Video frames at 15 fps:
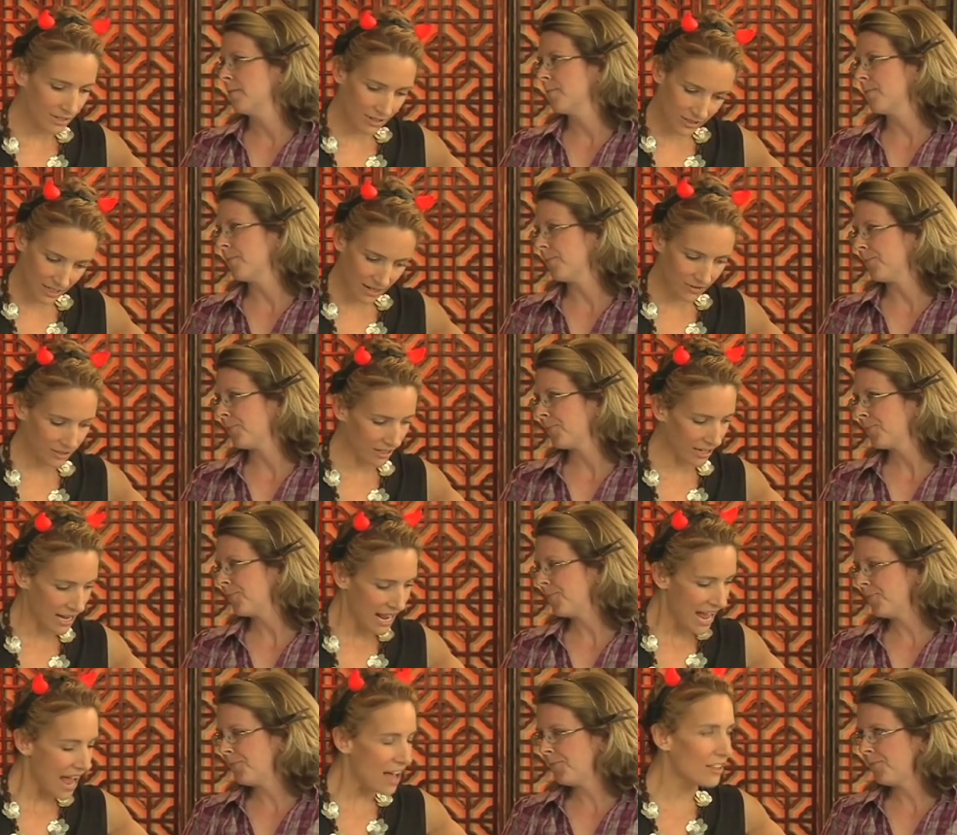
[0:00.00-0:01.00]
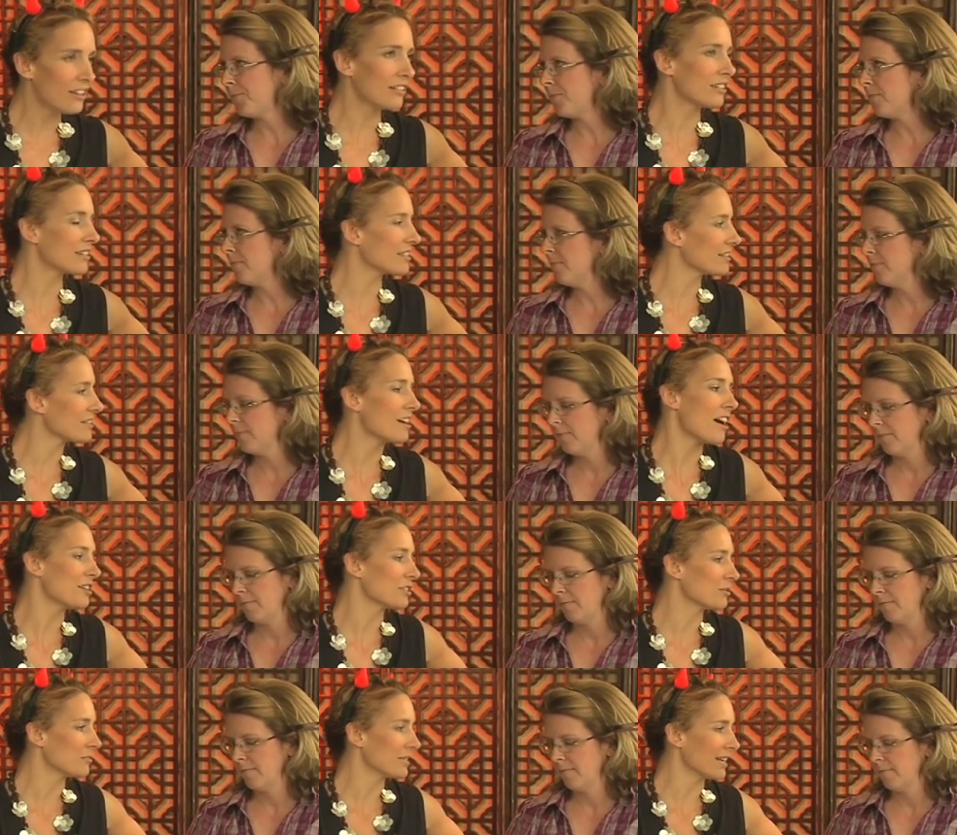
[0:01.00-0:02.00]
Speaker 1: Sounds good. How long does a
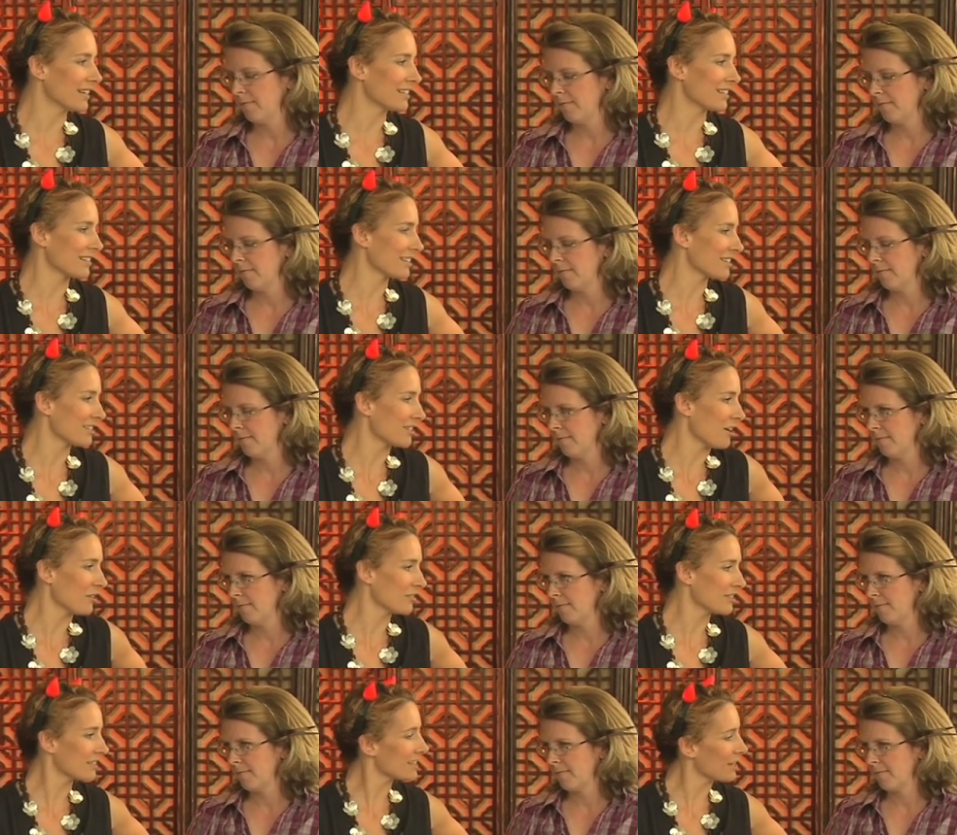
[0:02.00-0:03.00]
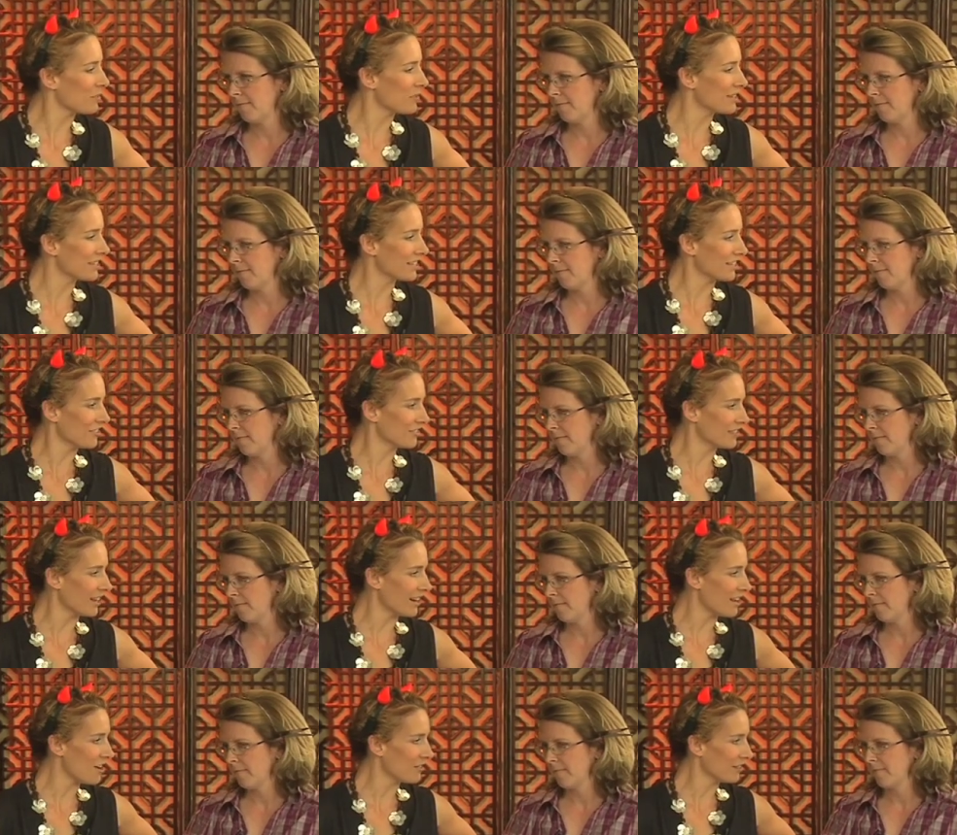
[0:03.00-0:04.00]
costume take to, to sew? Just like ones that you've
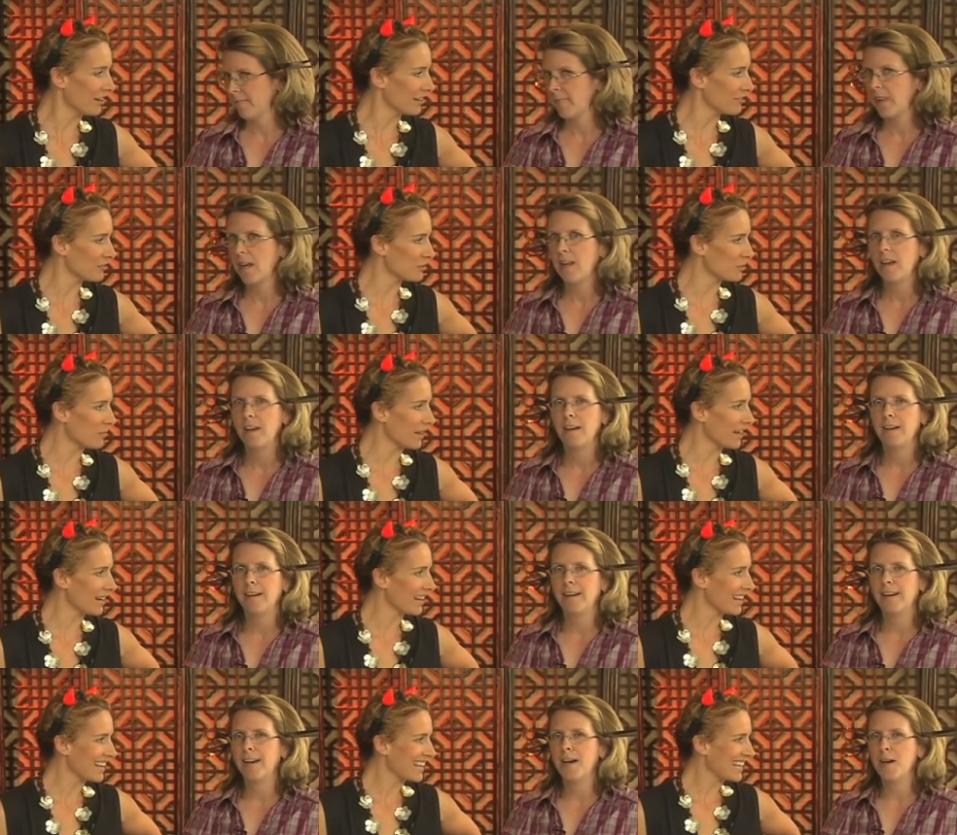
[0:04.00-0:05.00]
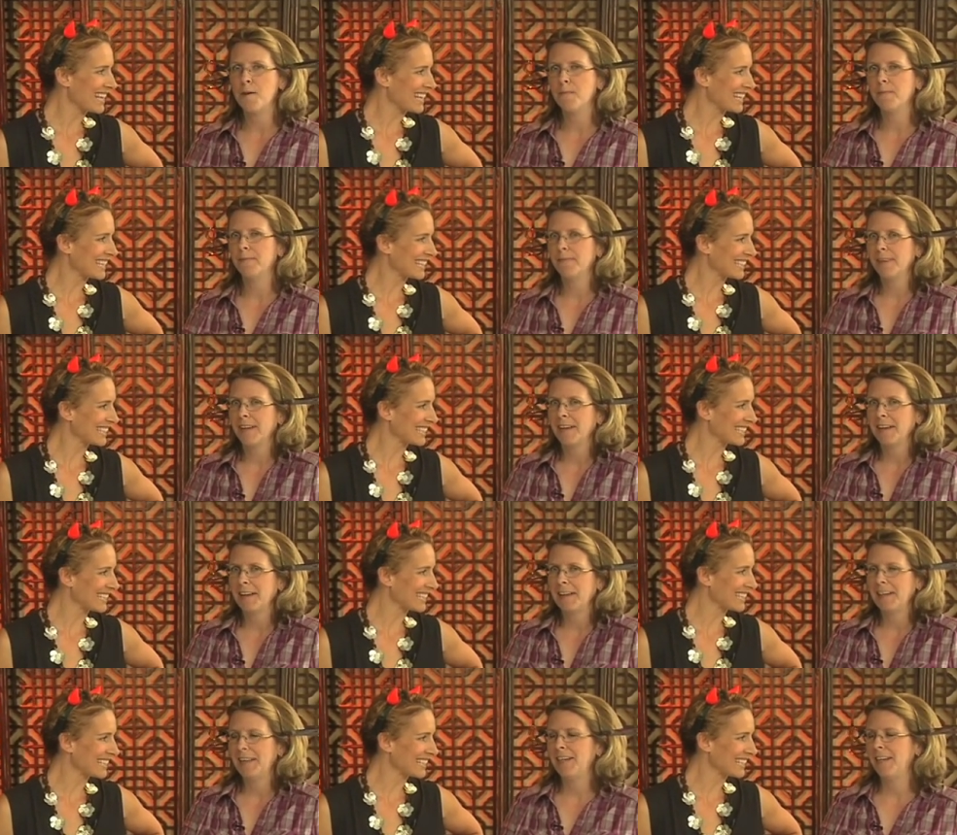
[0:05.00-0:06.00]
done, how long have you spent?
Speaker 2: Um,
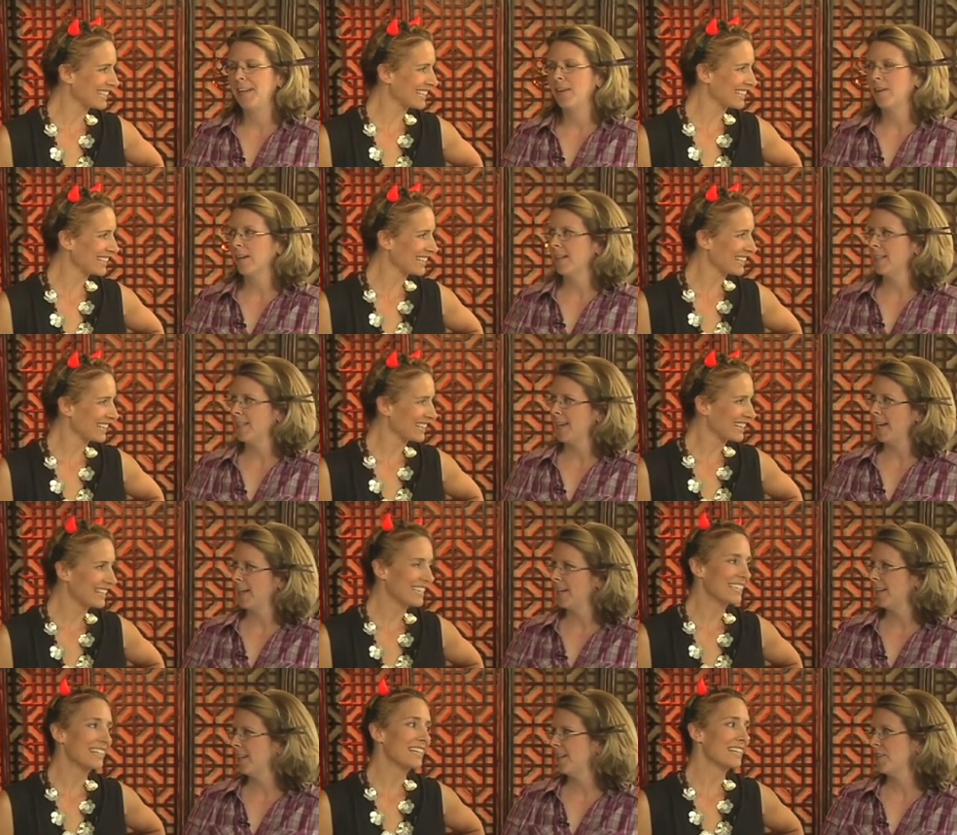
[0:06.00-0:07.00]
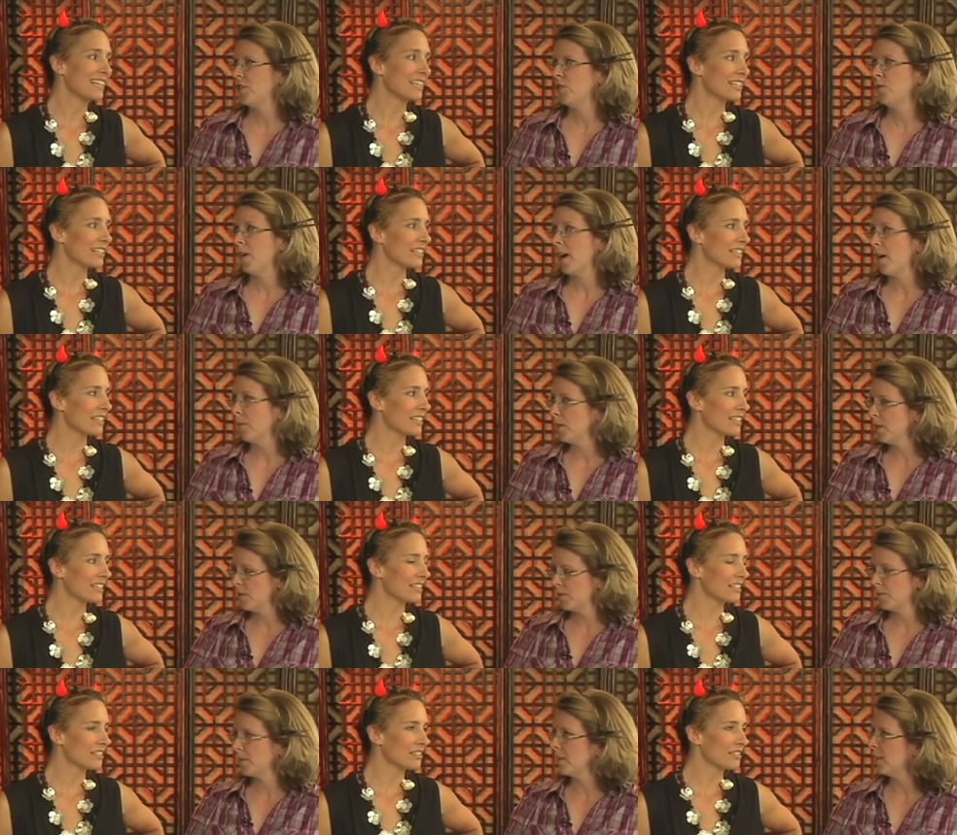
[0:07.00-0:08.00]
you know, it could take two
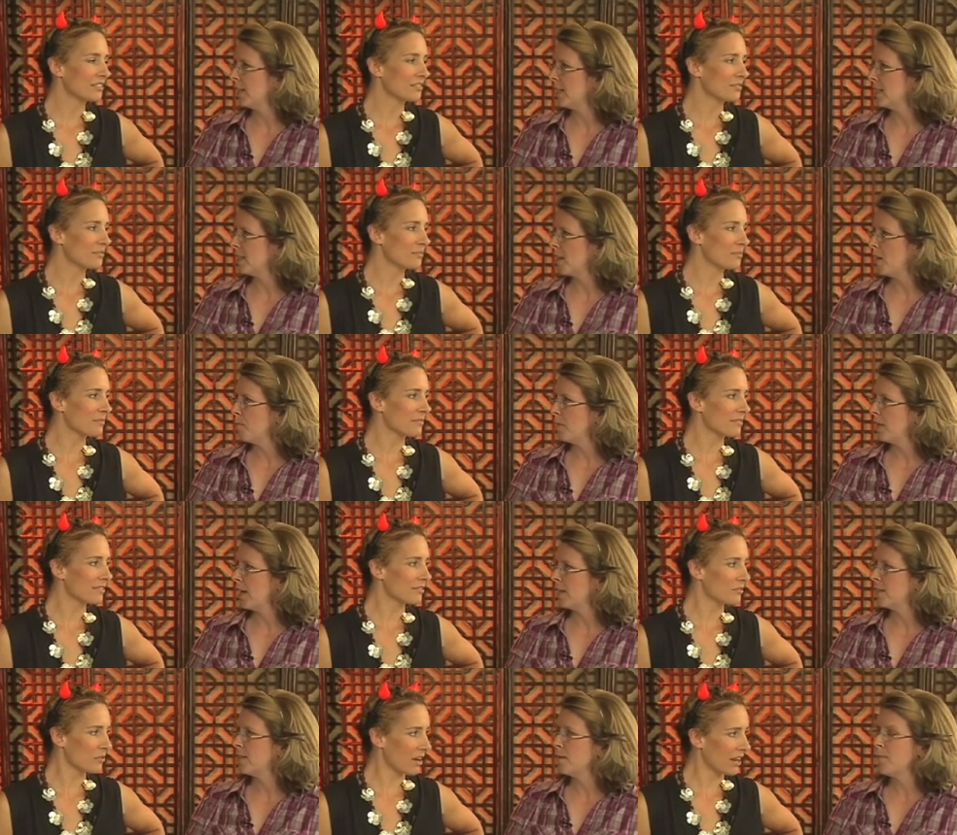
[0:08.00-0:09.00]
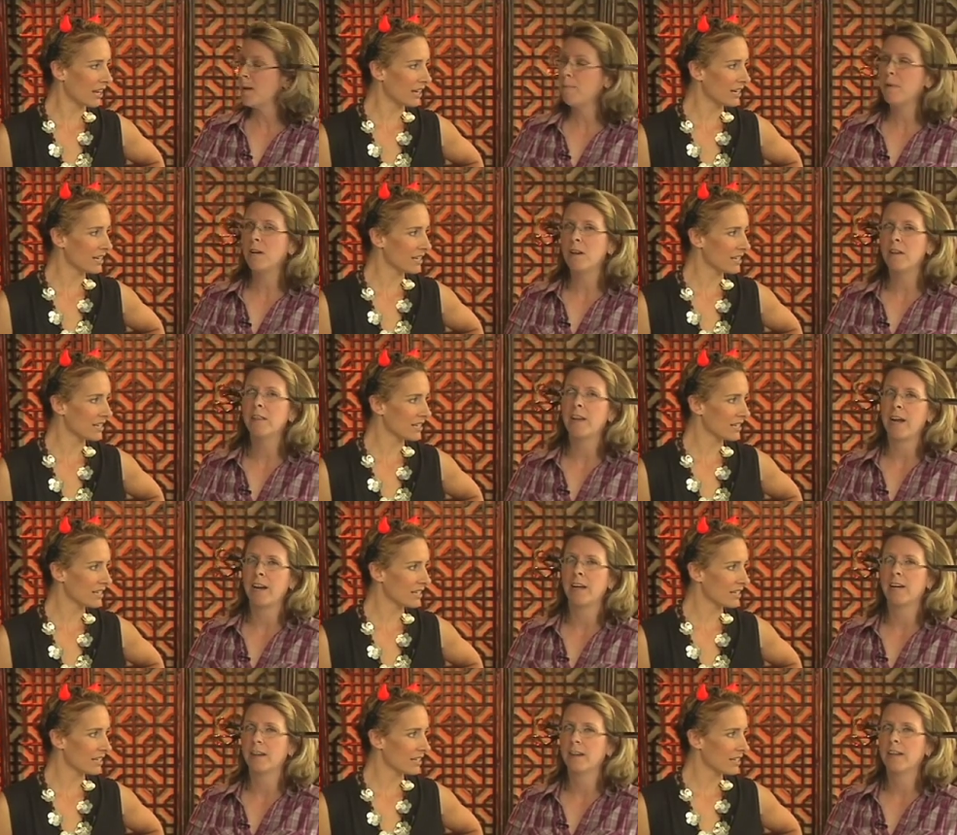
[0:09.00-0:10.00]
hours for the least complex right. to maybe all
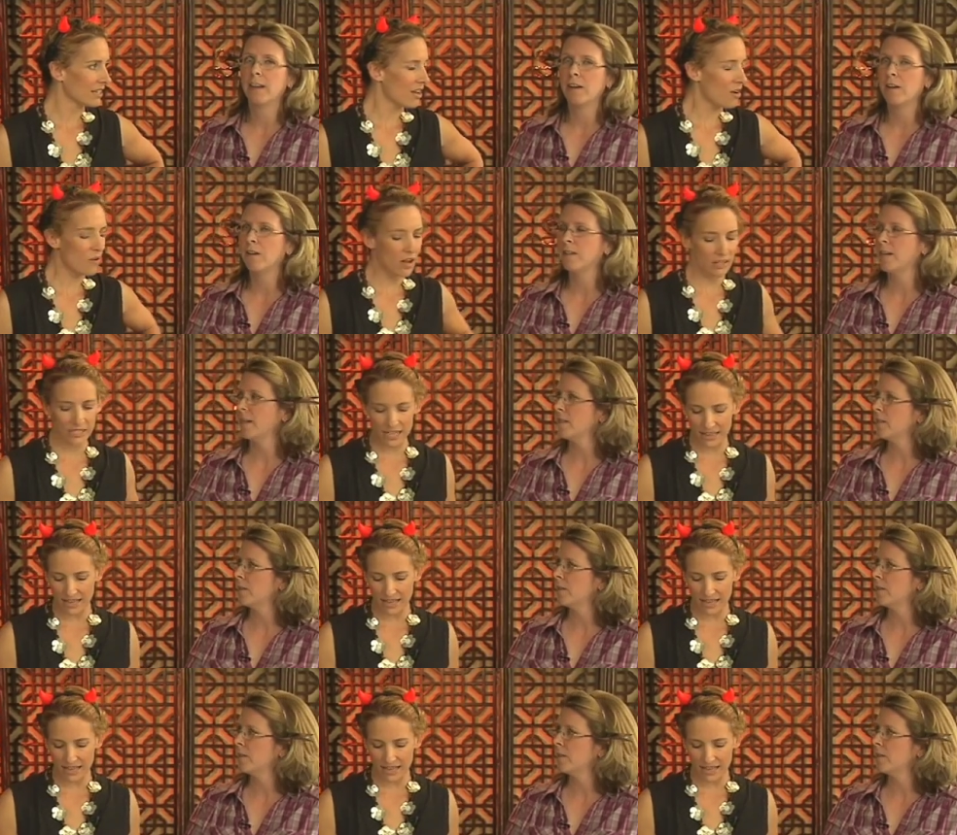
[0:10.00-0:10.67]
day. And oh, all, day, day